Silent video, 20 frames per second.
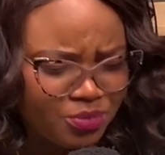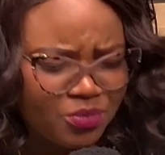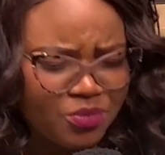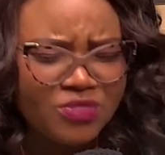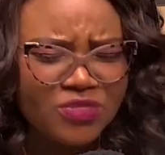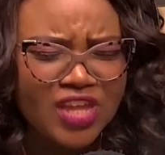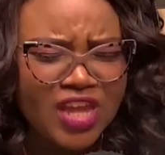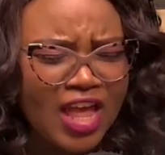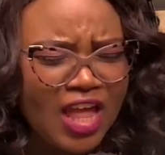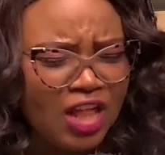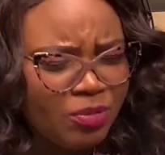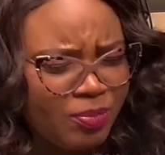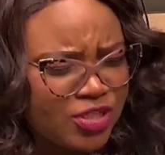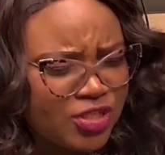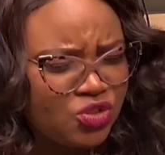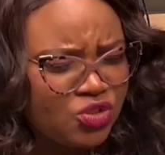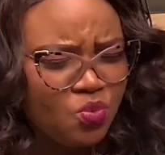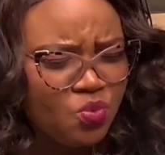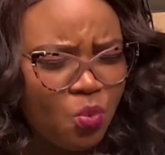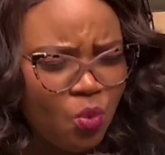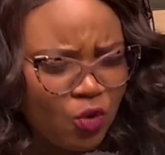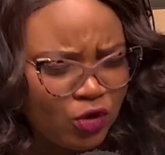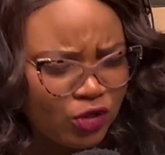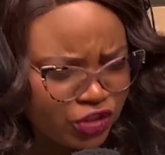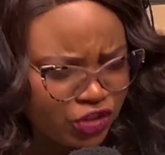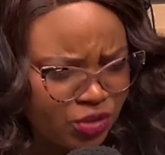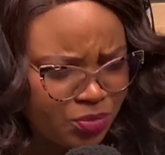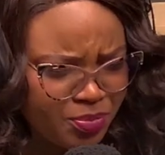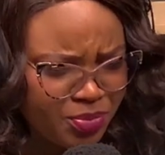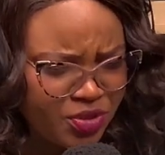Help us to
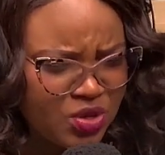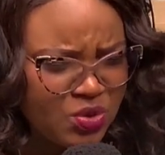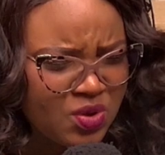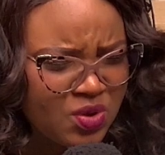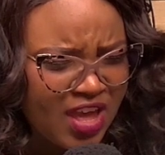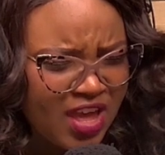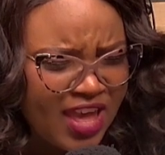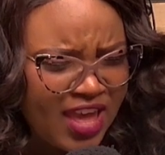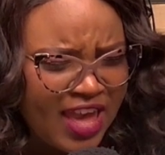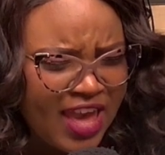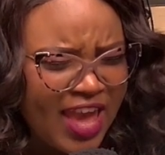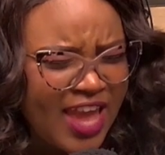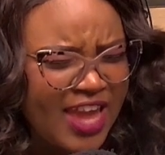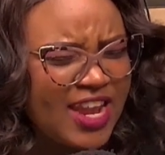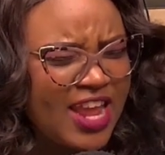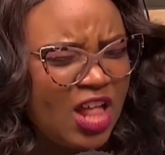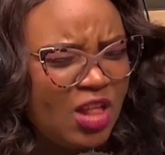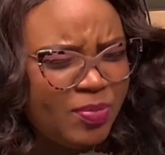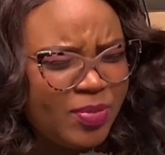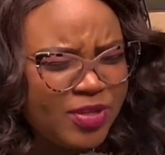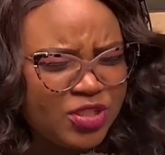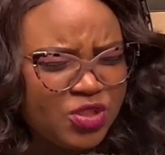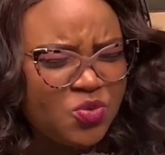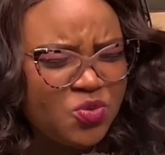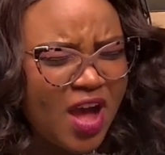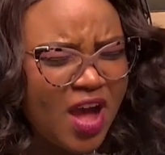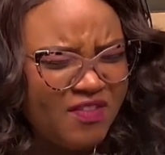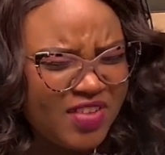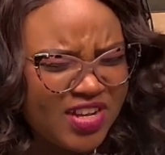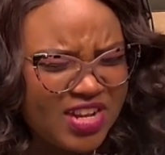worship you and help us to
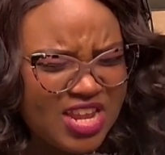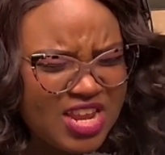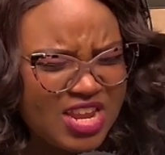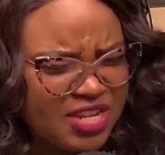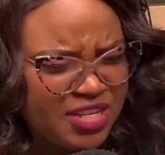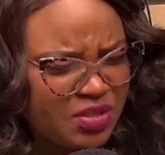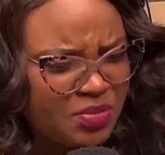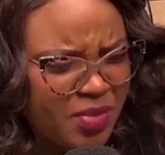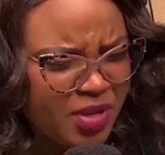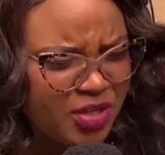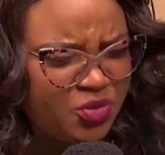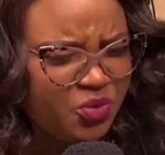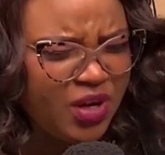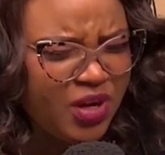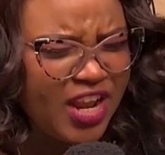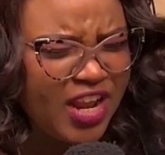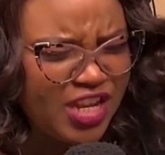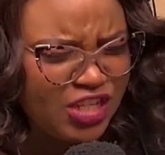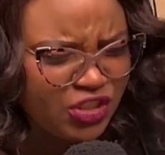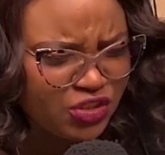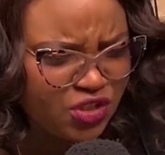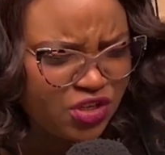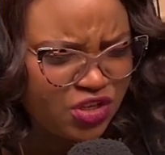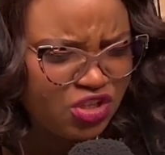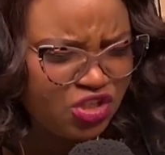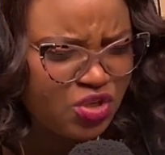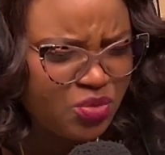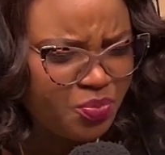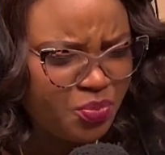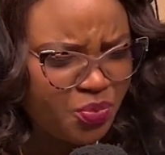have an intimate
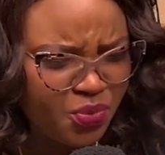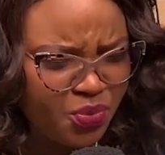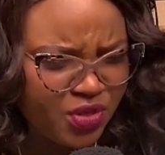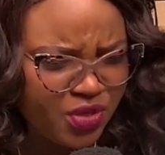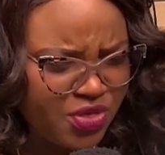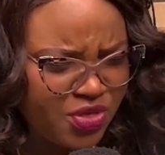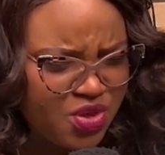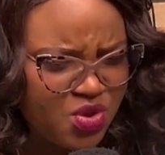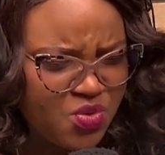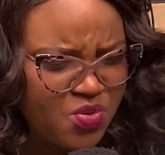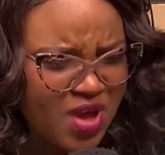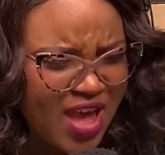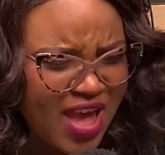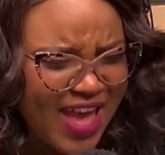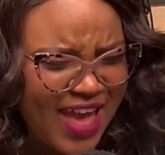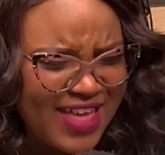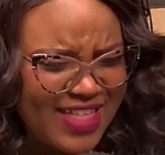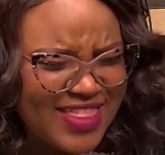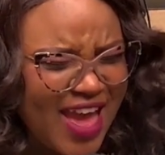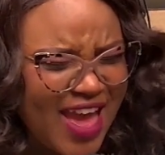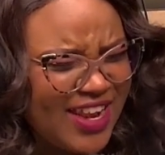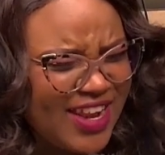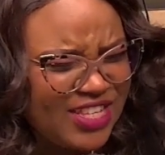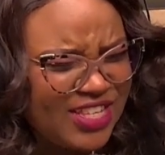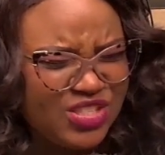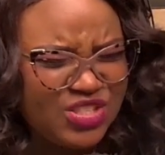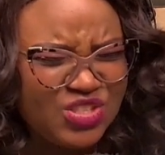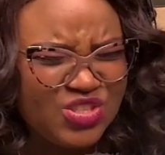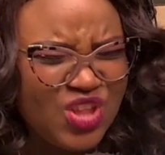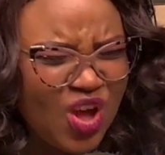relationship with you that
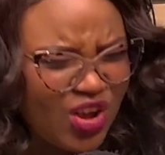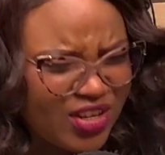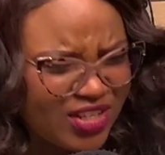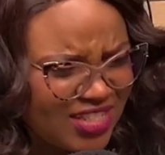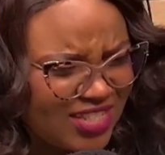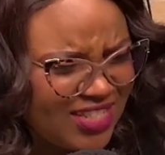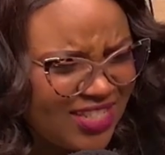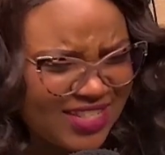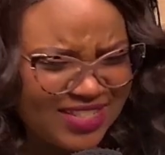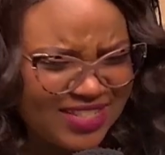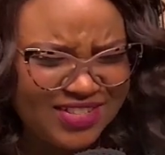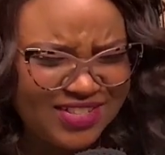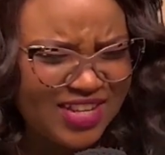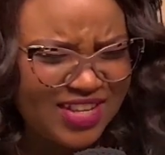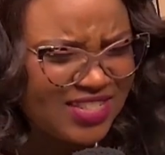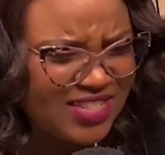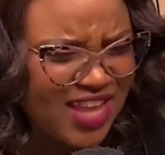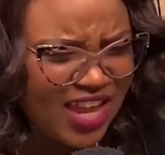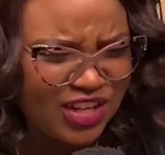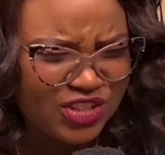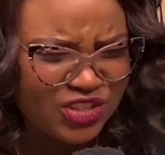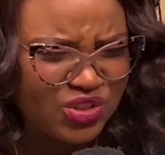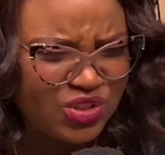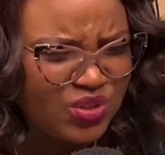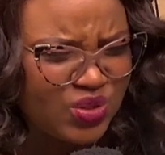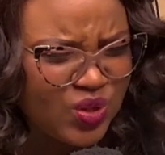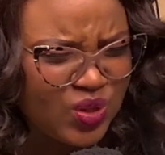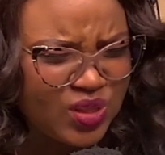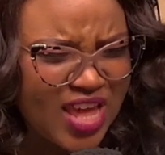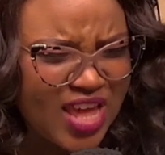is not just
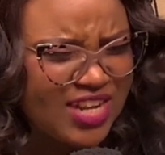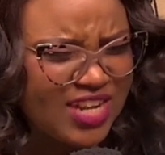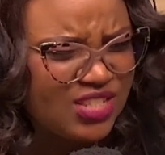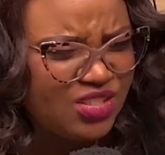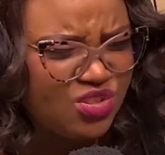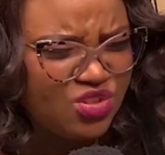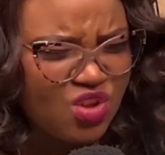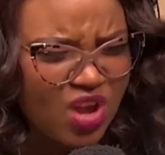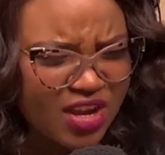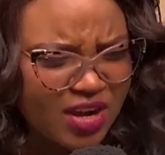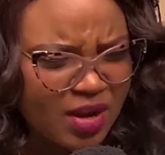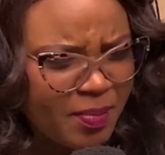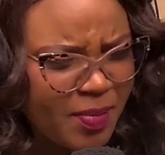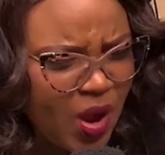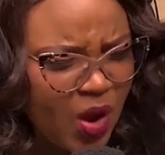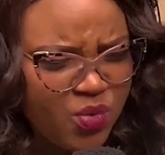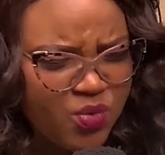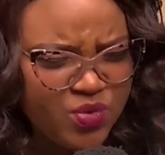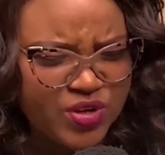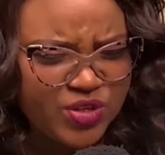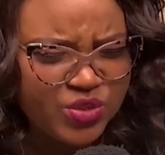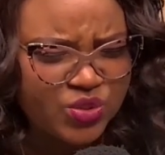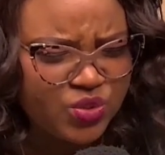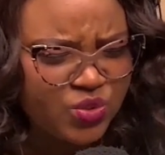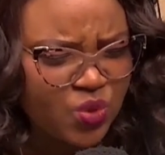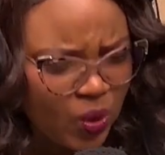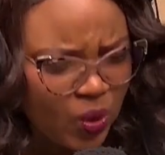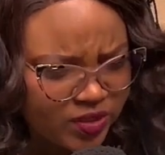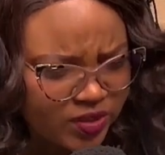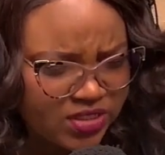transactional, that is not about
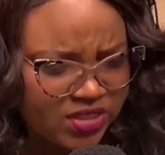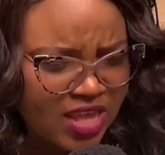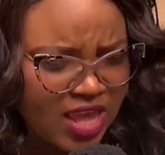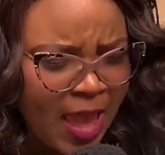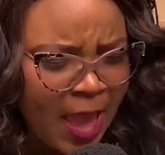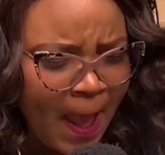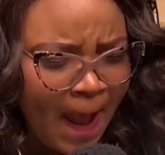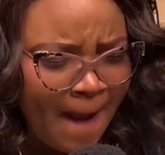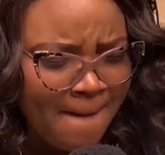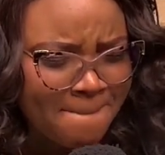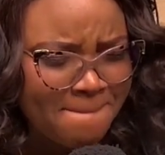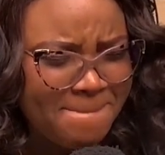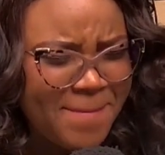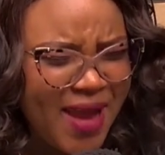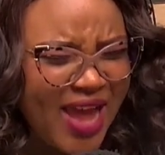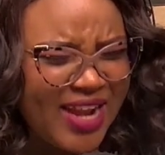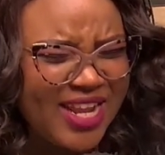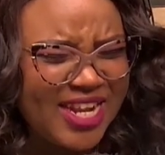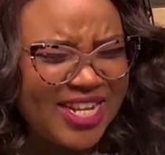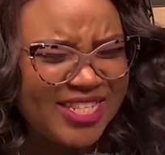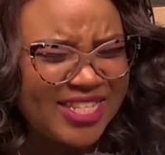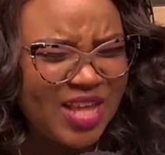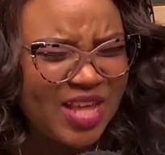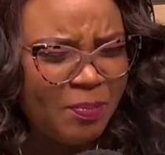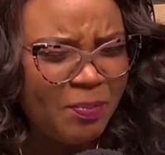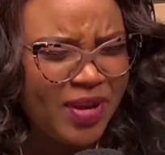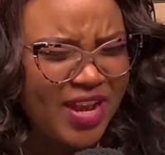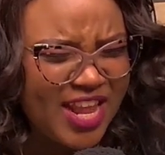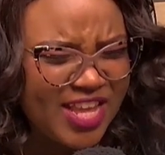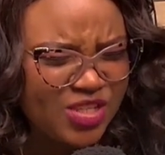results, but it is a
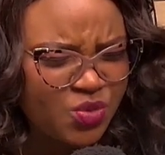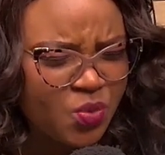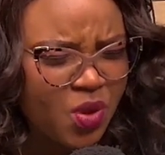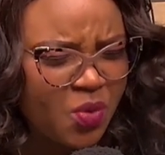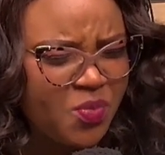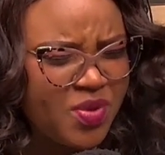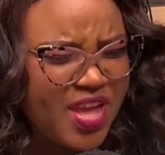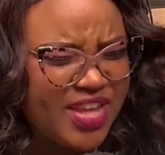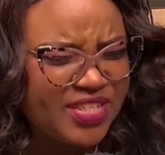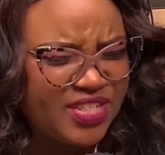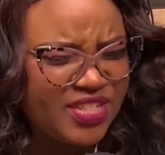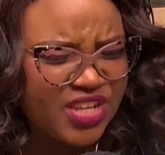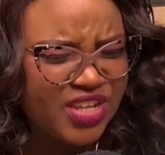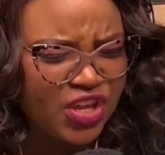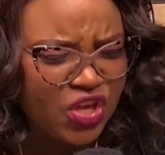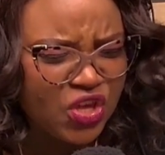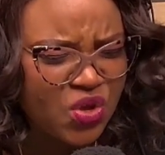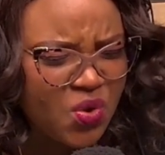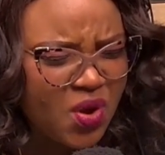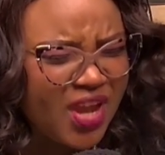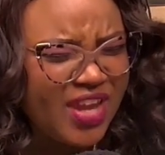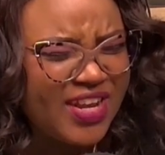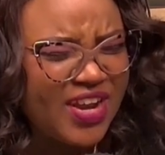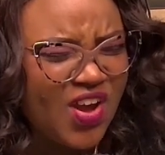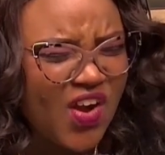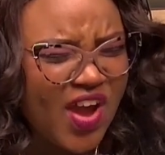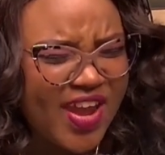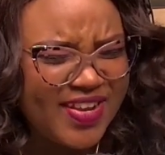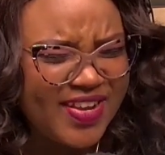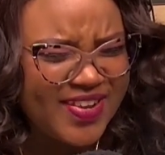place where we are secure in
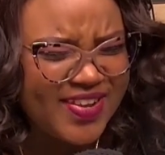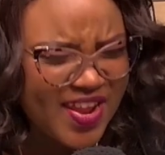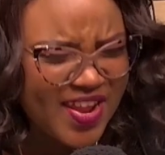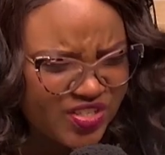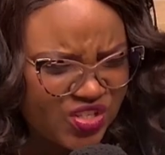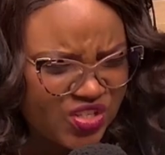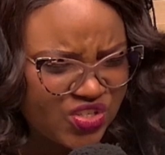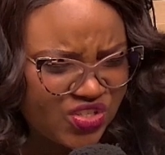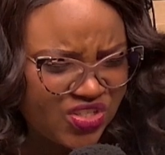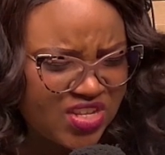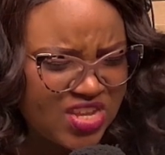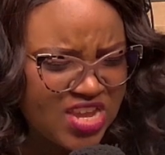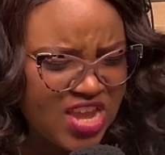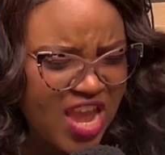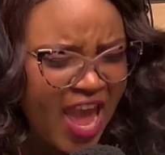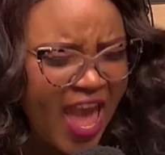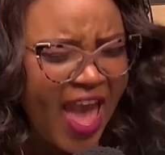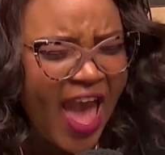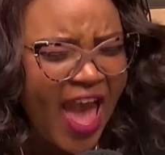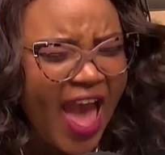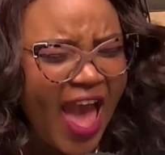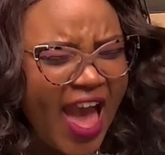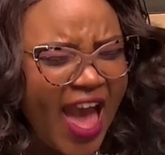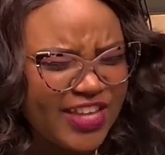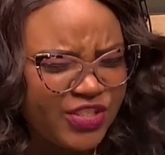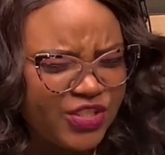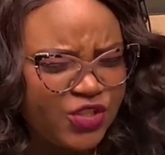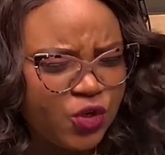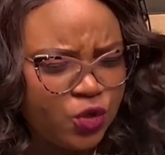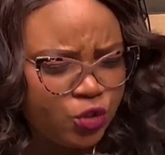our identity
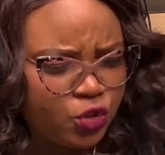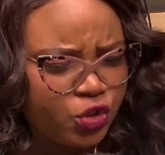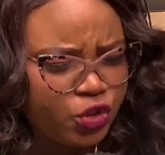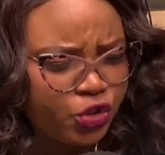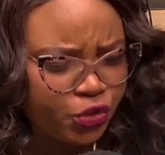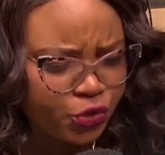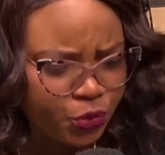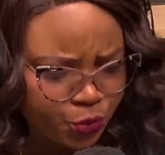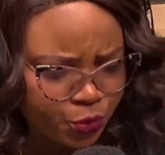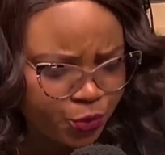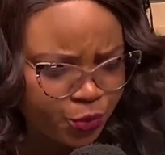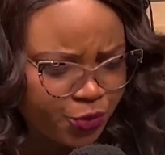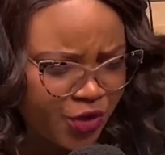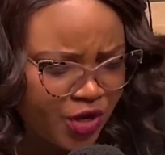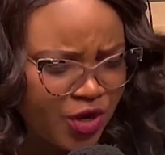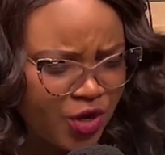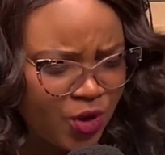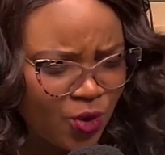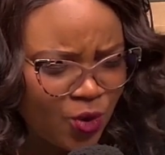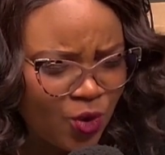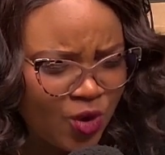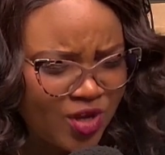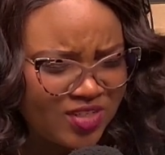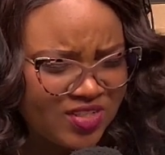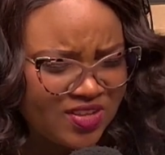as your children, Lord.